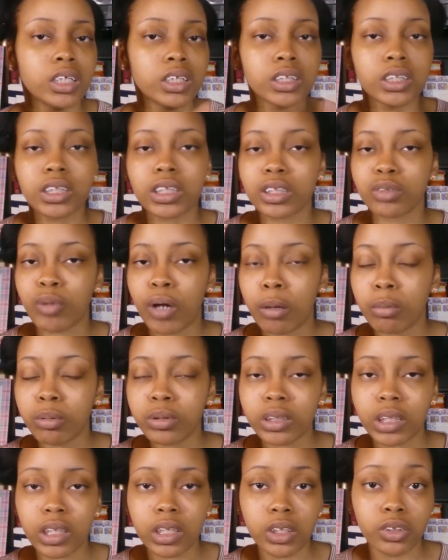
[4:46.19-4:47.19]
She does Bible
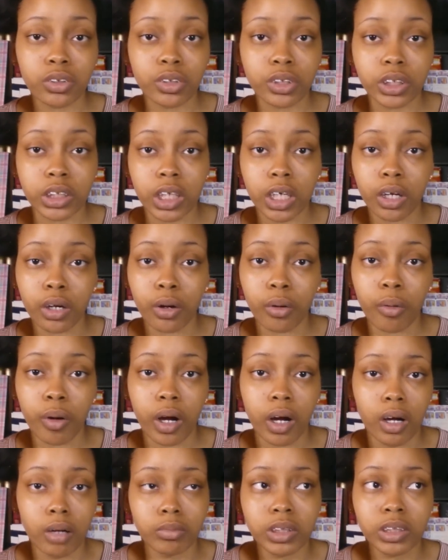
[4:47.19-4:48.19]
studies on her channel.
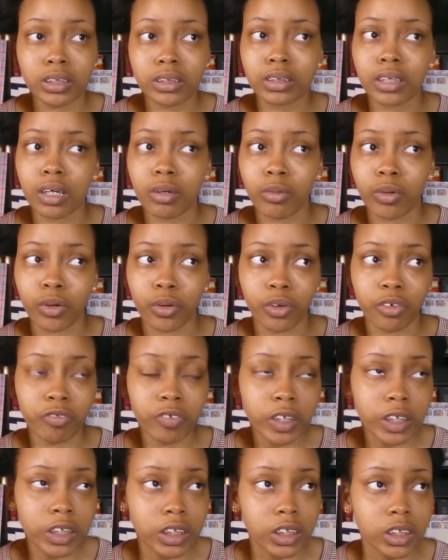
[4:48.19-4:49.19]
Um, she's done one on
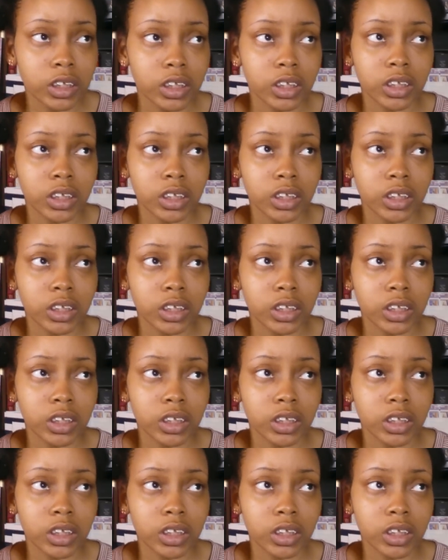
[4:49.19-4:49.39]
Ephesians.